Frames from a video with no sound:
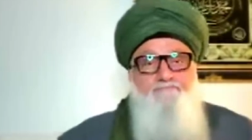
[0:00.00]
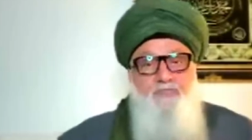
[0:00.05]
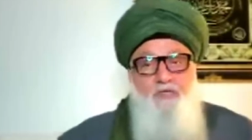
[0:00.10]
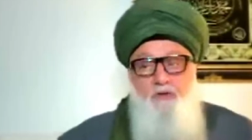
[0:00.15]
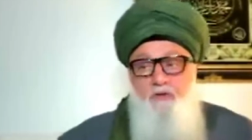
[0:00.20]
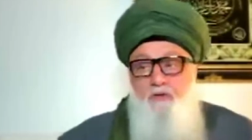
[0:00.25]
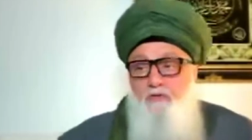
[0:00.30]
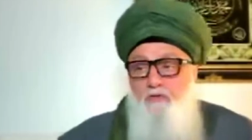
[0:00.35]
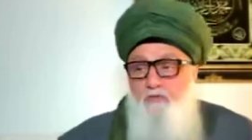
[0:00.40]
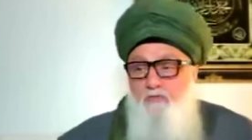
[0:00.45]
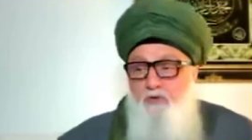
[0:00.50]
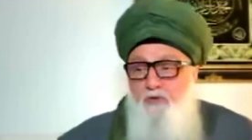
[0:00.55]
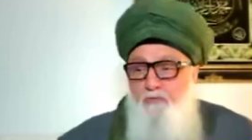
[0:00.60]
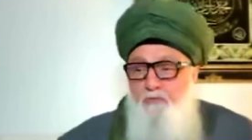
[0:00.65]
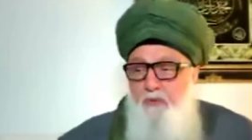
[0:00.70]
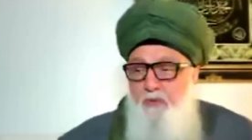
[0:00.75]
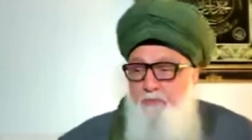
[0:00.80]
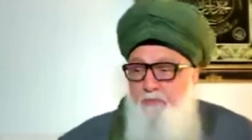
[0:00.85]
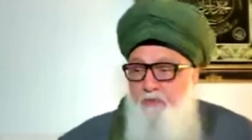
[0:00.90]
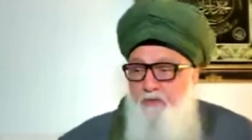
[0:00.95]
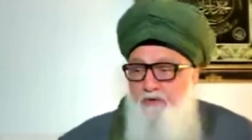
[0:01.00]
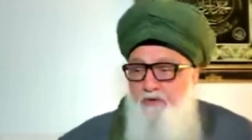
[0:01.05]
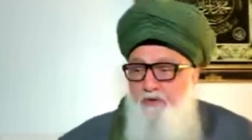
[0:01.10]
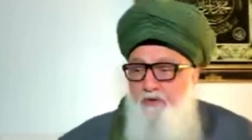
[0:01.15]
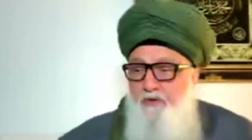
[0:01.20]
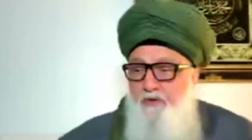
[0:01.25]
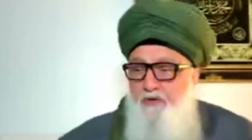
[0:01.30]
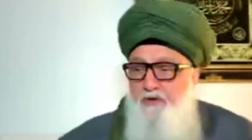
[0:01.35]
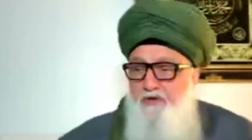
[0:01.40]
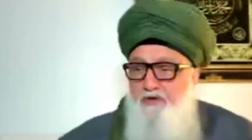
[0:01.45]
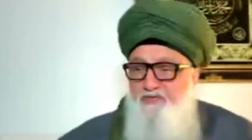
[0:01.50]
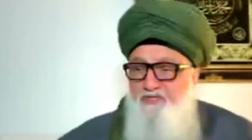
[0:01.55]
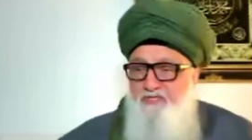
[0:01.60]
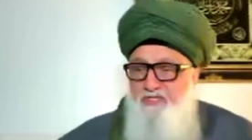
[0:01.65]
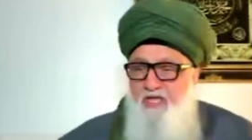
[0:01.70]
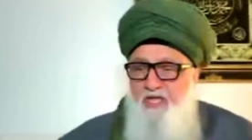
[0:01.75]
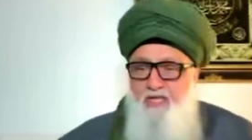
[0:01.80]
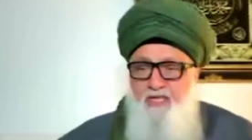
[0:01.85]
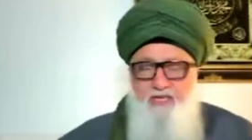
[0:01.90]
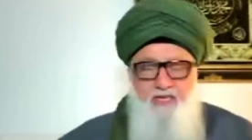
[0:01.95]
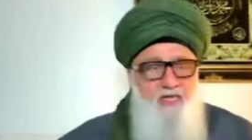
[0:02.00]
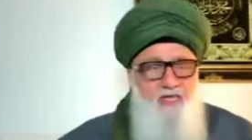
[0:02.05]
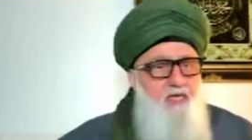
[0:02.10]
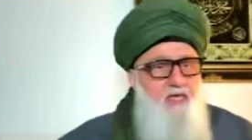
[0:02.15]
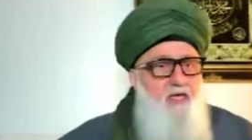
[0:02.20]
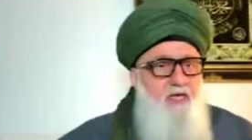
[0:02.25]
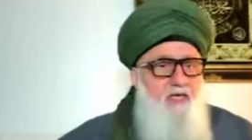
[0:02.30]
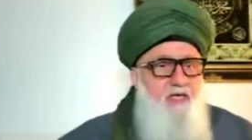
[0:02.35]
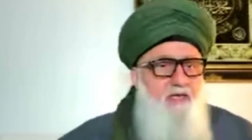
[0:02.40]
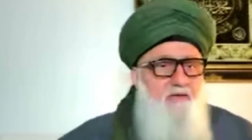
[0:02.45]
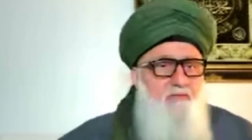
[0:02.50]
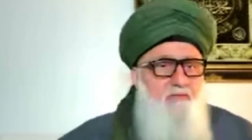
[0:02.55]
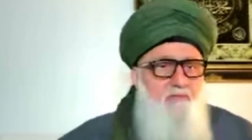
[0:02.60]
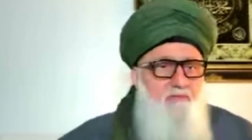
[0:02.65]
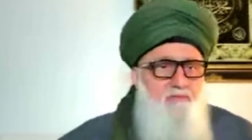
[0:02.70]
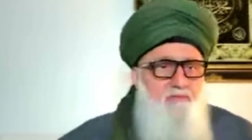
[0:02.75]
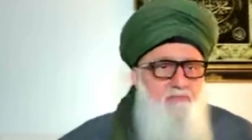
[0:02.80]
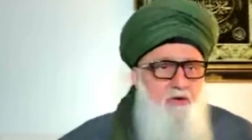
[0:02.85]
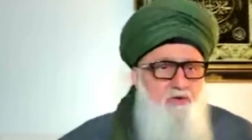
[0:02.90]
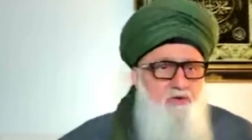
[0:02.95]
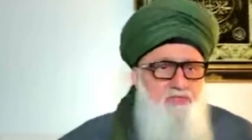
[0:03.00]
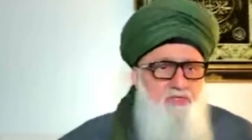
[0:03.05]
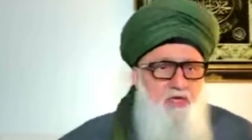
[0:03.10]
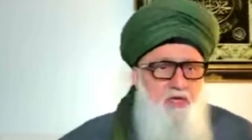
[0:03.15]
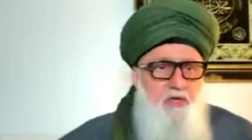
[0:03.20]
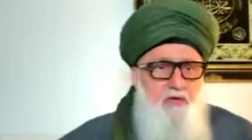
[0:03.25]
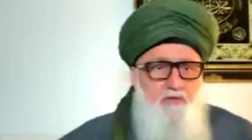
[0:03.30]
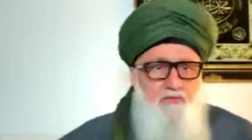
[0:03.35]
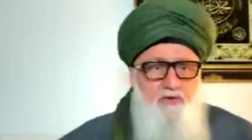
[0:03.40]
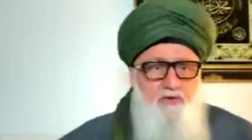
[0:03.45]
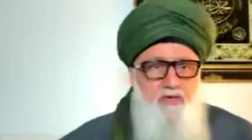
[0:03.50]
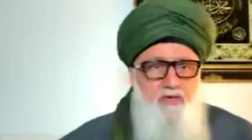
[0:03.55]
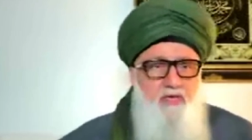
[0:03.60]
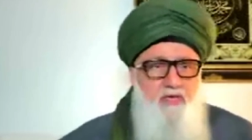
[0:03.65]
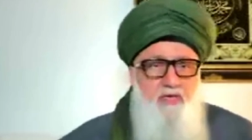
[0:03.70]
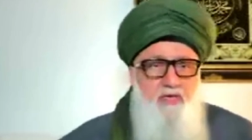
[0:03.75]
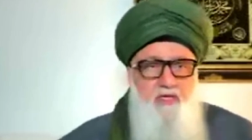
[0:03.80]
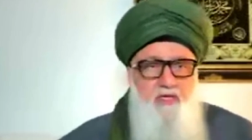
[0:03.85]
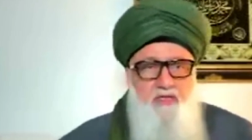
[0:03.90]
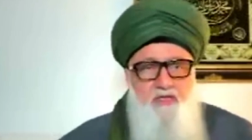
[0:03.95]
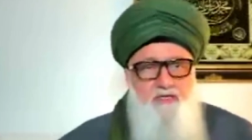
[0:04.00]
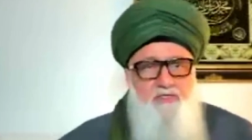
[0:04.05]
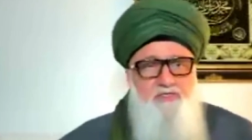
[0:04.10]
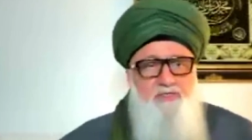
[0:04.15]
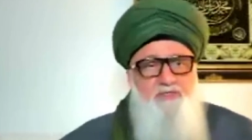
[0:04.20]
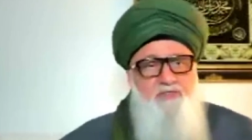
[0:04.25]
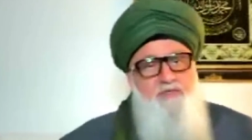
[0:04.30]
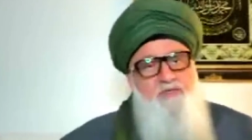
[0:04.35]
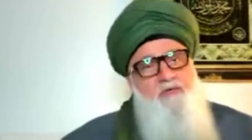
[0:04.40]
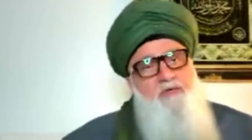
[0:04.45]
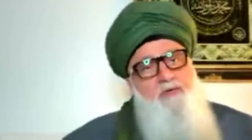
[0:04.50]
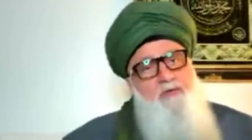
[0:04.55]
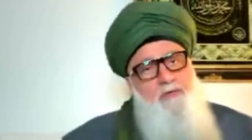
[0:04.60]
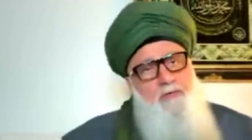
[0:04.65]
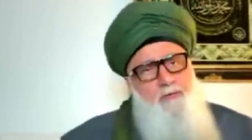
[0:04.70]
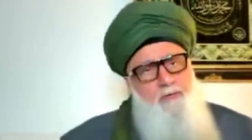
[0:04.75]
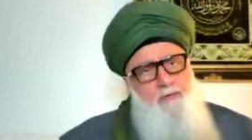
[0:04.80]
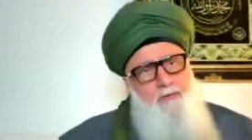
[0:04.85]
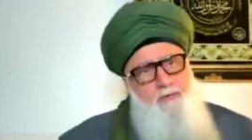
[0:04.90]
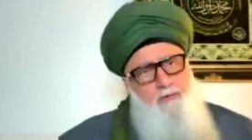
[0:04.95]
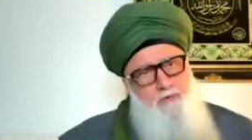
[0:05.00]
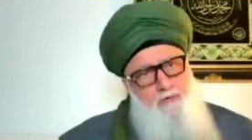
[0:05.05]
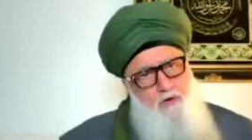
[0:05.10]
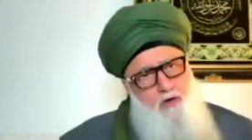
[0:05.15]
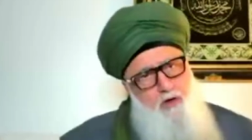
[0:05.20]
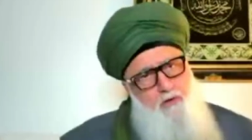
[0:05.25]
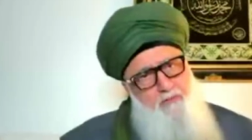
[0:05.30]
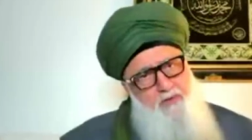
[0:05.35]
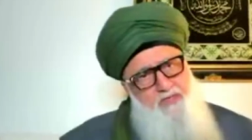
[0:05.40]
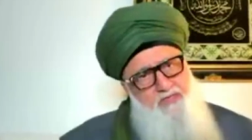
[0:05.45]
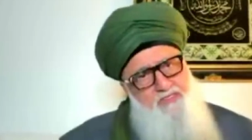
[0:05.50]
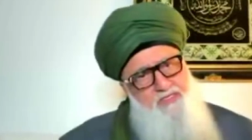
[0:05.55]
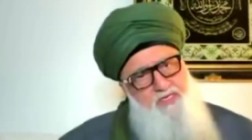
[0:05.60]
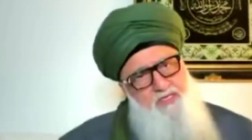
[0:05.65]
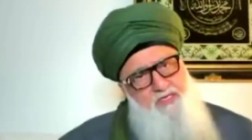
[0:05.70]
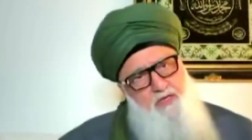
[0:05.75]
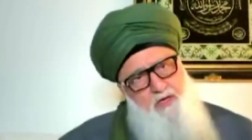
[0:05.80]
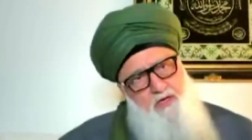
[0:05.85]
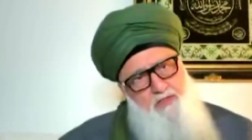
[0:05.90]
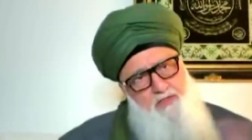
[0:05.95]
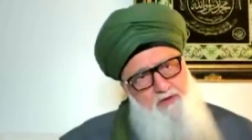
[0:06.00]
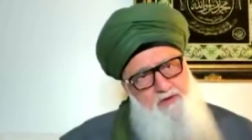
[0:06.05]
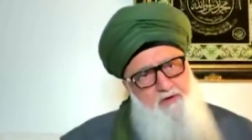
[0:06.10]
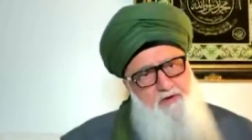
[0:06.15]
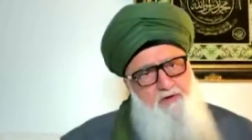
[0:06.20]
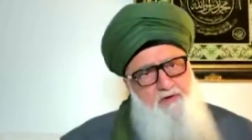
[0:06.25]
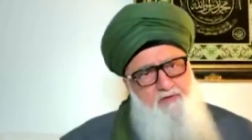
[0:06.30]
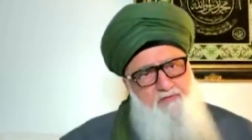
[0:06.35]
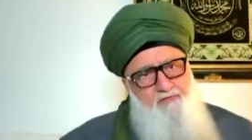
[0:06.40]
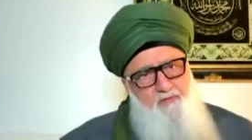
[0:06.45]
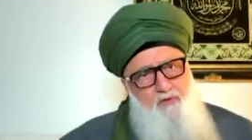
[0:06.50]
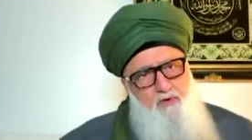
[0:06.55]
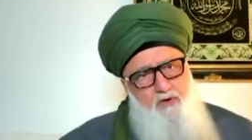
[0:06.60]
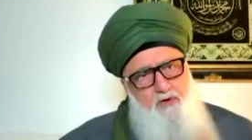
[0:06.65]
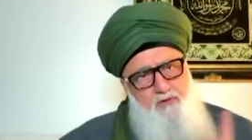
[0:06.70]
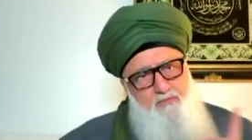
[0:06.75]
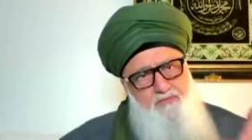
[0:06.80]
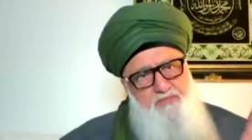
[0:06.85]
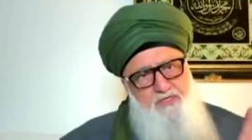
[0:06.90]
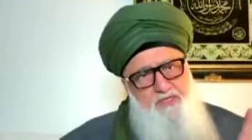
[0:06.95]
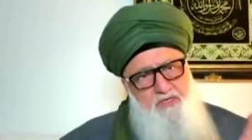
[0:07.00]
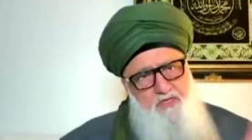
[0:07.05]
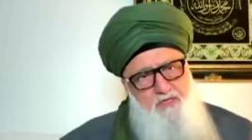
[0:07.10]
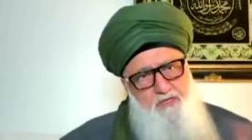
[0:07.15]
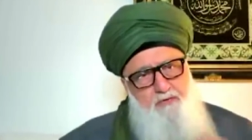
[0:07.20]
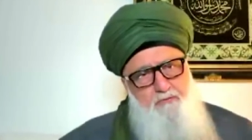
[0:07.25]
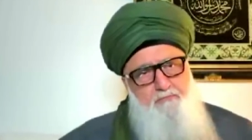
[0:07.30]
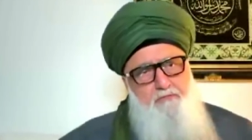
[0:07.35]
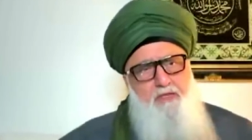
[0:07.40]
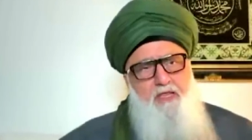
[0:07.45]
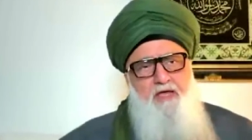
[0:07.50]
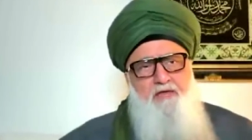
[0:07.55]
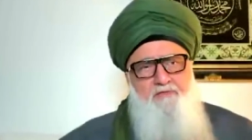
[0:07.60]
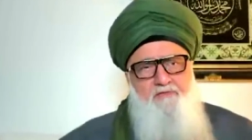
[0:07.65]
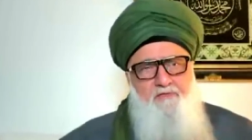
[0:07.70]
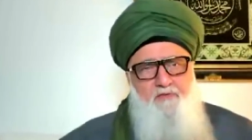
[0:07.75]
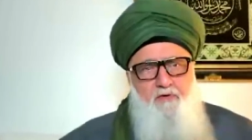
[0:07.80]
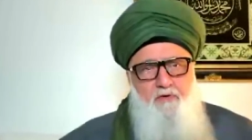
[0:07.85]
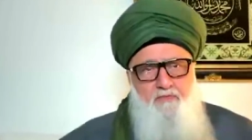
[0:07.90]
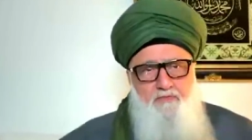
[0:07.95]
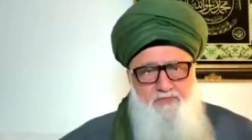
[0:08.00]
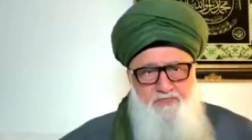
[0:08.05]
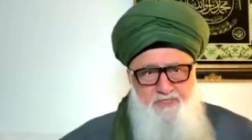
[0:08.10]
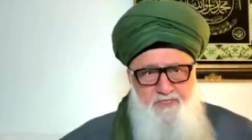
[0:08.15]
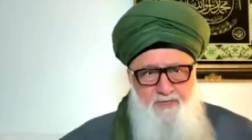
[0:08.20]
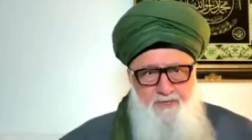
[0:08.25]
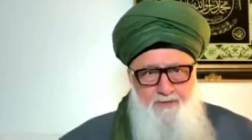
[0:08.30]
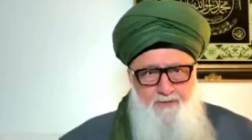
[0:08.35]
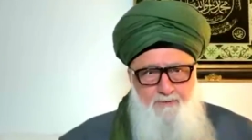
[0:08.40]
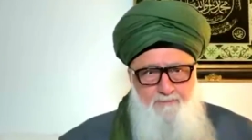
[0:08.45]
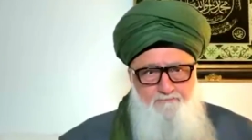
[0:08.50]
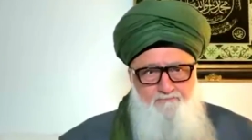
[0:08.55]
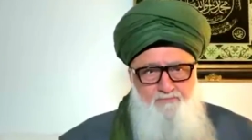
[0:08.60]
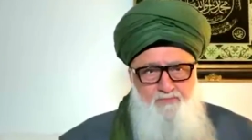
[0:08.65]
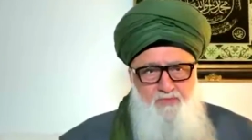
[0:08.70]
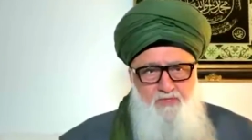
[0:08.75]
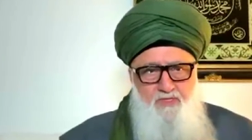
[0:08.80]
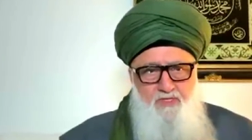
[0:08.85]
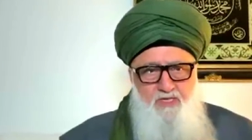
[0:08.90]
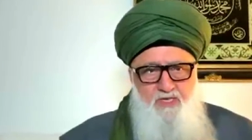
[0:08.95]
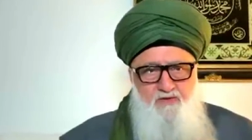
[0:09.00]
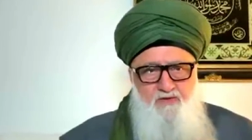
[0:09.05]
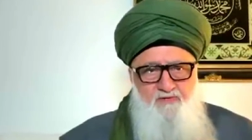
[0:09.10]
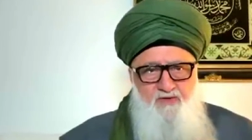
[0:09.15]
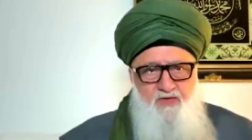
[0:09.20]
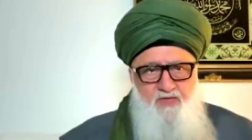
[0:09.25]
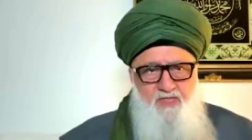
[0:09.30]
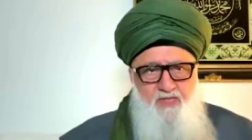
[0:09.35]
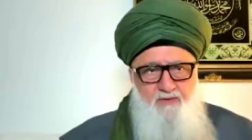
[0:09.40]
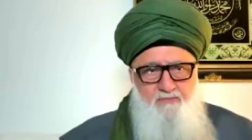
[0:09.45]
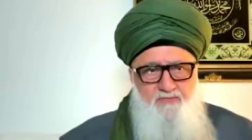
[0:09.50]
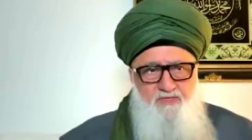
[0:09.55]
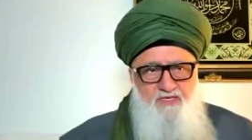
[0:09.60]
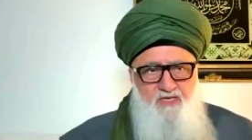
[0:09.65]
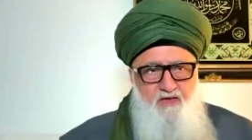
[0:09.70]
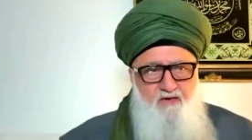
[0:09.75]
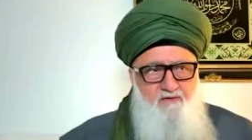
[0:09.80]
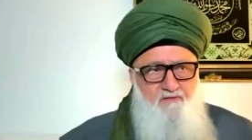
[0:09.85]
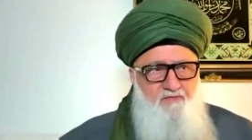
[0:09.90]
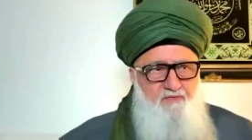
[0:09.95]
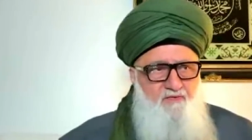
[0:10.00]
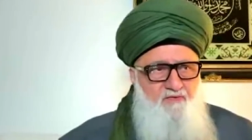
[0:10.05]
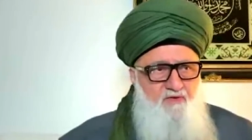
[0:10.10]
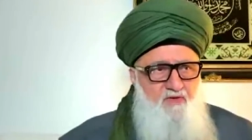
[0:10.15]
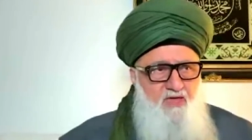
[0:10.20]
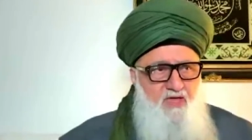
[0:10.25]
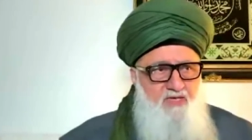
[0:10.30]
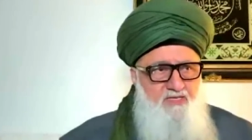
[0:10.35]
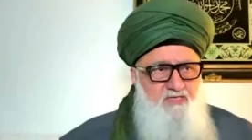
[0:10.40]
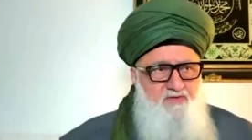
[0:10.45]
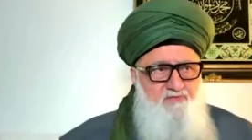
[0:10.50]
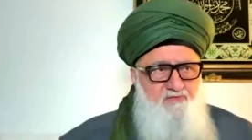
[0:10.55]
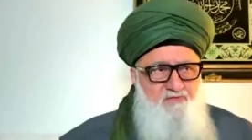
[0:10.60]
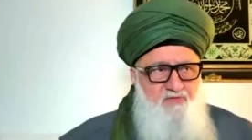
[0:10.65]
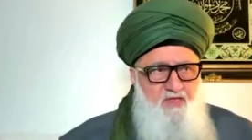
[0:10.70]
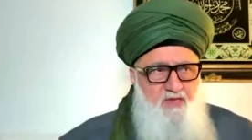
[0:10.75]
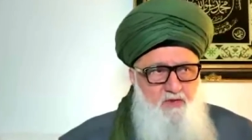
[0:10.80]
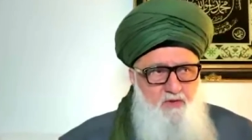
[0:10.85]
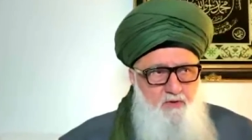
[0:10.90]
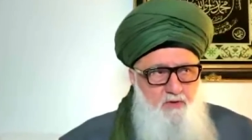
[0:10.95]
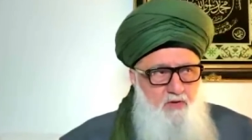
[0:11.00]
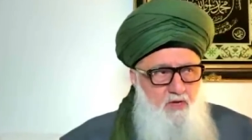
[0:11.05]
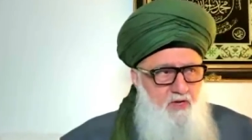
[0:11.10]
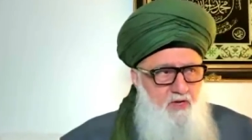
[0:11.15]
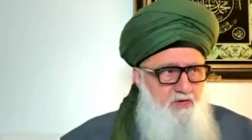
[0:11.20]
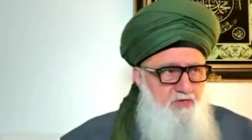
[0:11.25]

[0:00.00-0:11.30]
So when people are not understanding and posting ridiculous comments in other forums and other platforms, giving themselves as if they don't